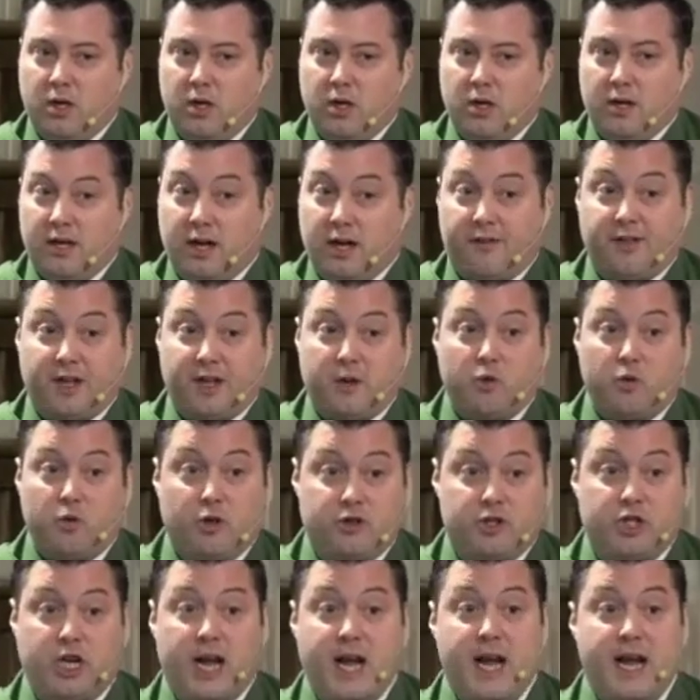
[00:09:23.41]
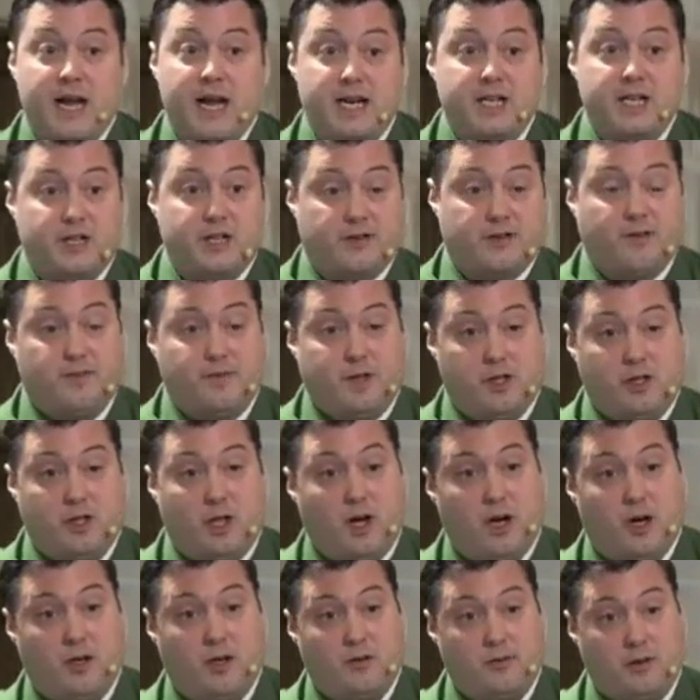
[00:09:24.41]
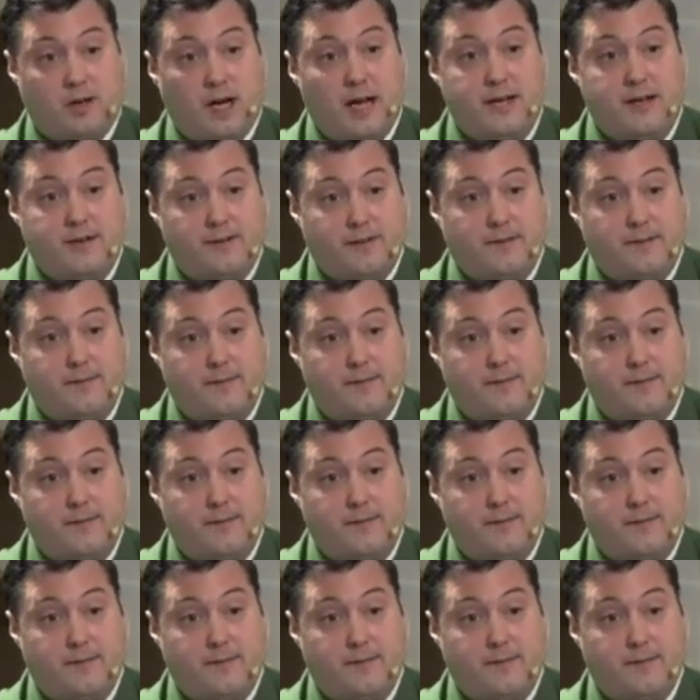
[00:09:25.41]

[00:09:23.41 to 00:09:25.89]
nothing will change from the law, right?